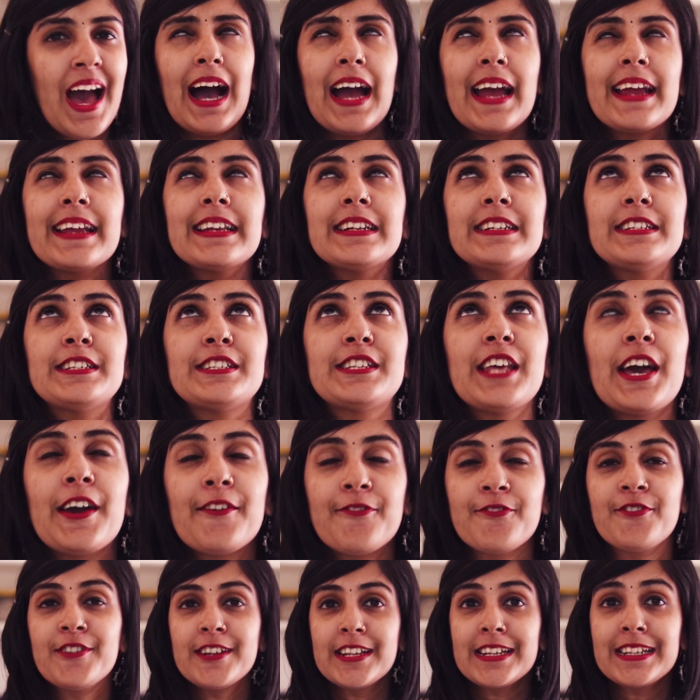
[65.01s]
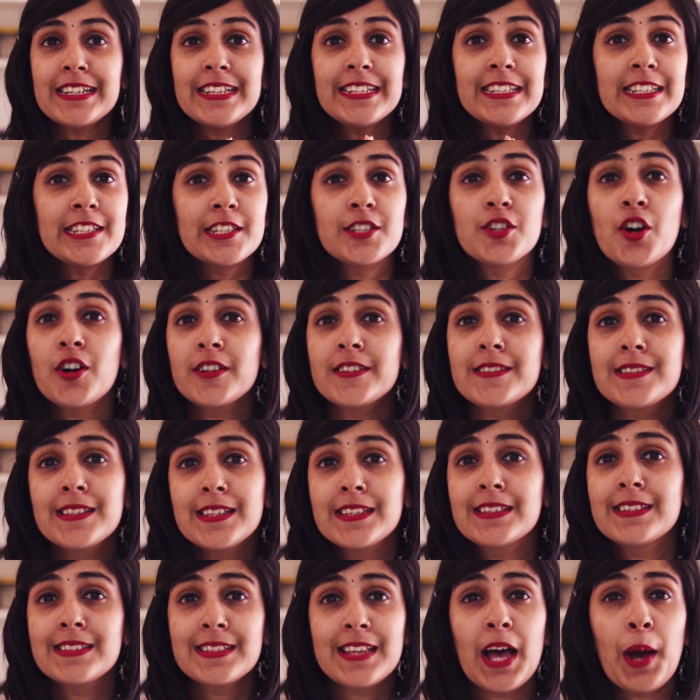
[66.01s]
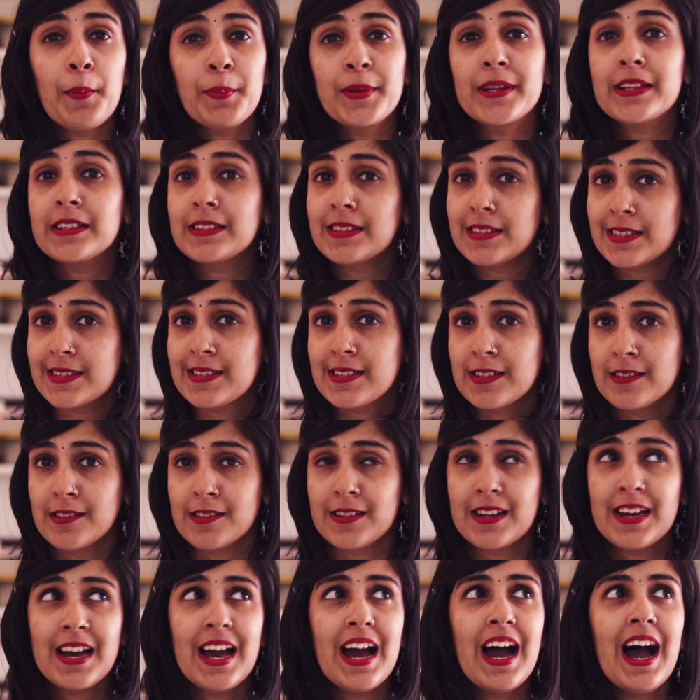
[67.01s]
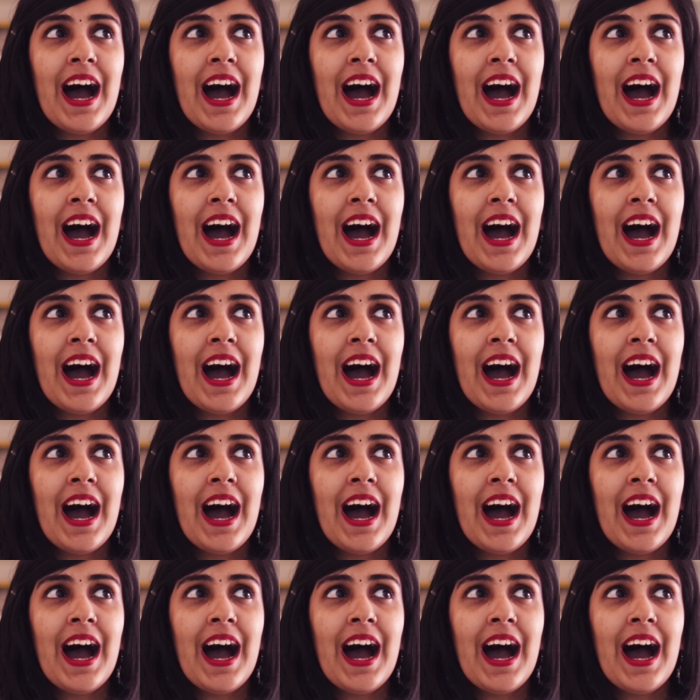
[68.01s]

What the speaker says: I definitely did not see this happening this year.